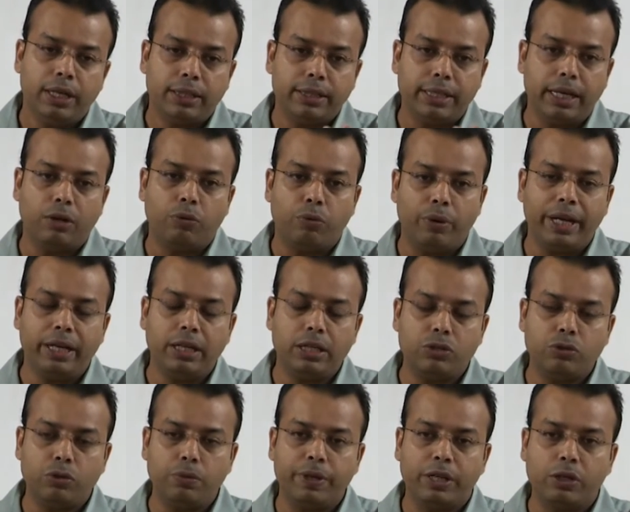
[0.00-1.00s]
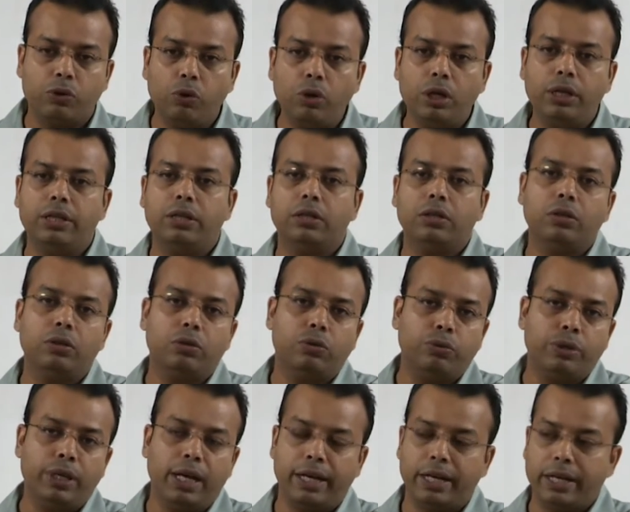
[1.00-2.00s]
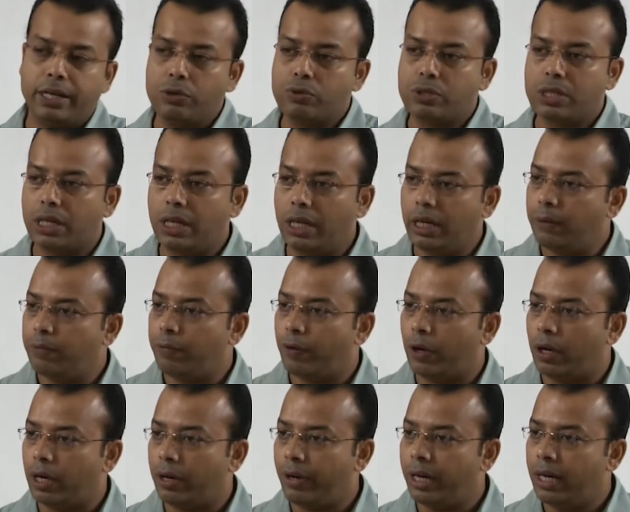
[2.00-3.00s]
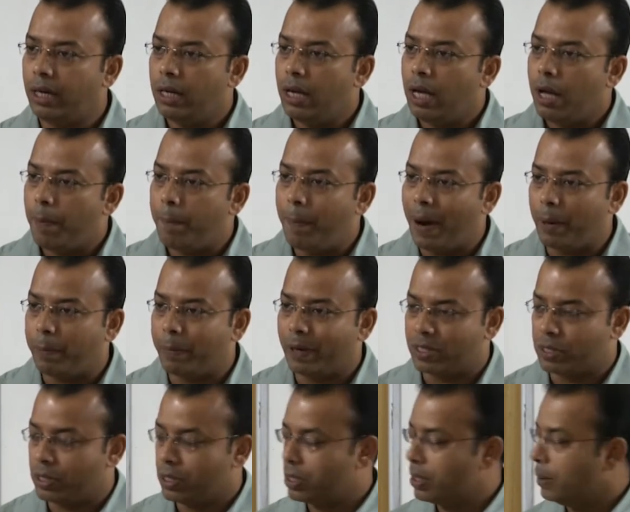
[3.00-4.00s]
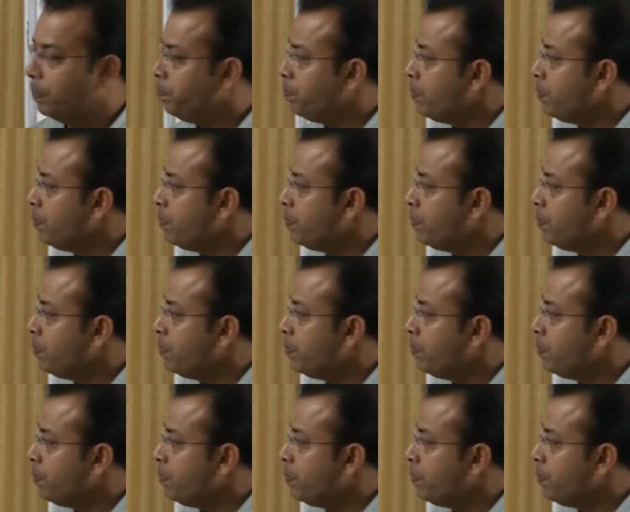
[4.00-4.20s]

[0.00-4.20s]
then when it will be cooled we are using it for our purposes.